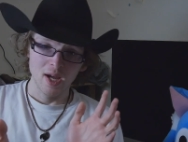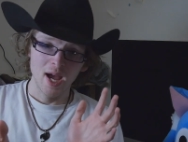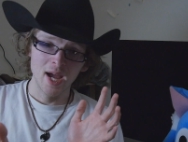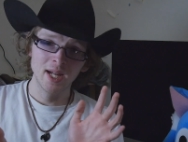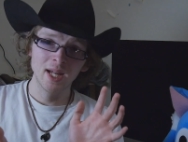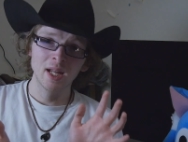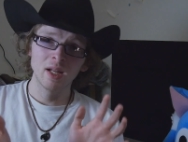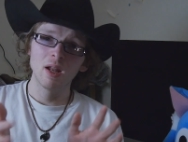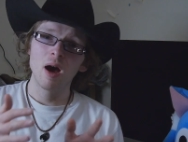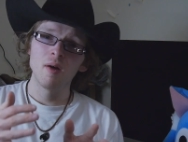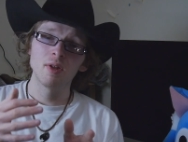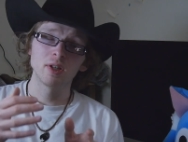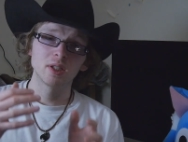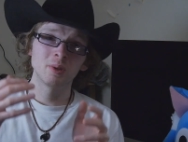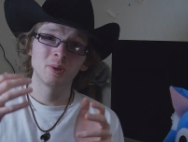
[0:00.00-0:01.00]
Again, a lot
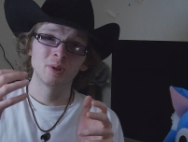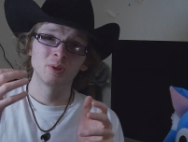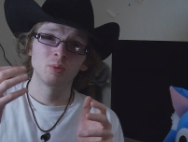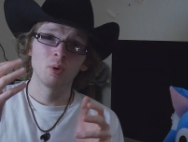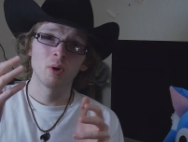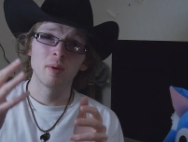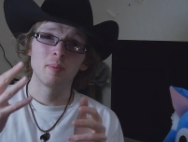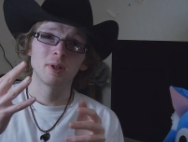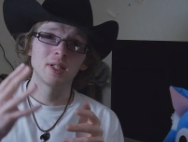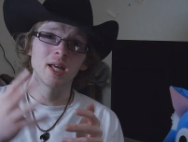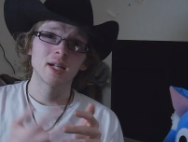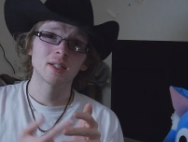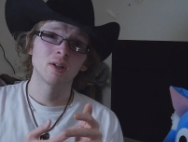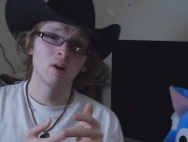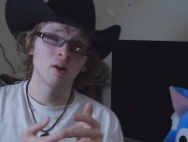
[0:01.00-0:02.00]
of this is really
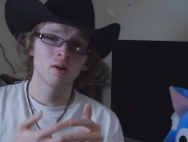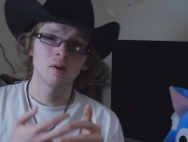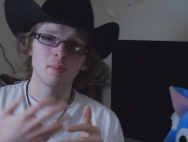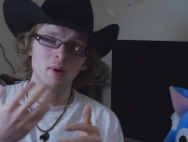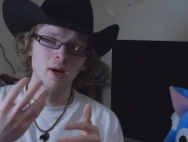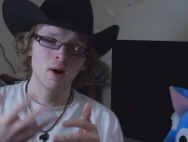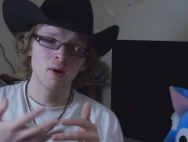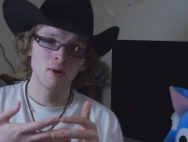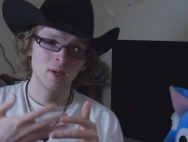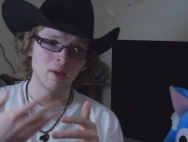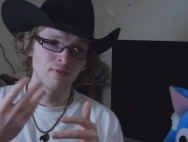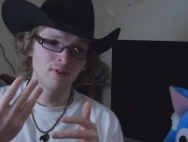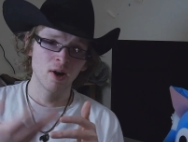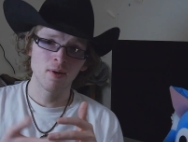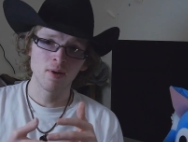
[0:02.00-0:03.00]
protected under parody,
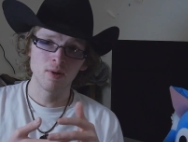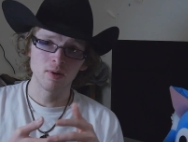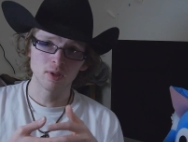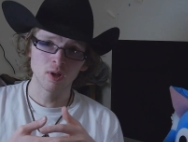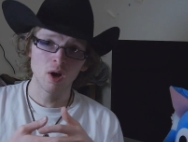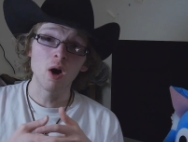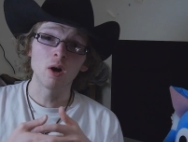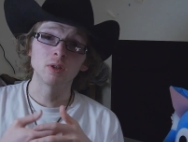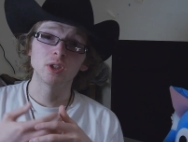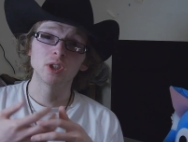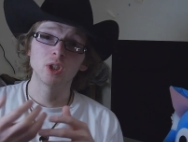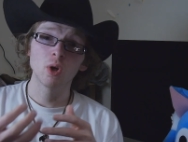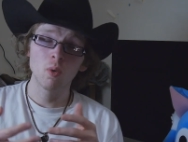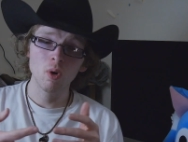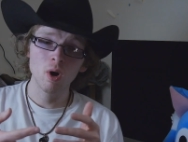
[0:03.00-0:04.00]
fair use law, and
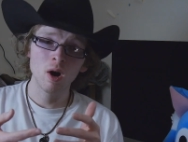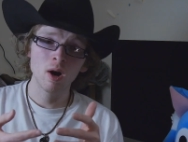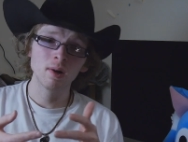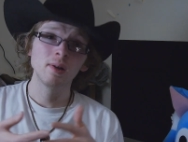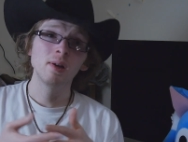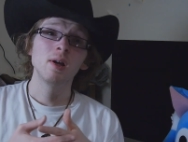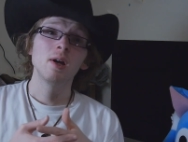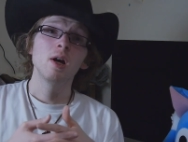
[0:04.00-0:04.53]
so on.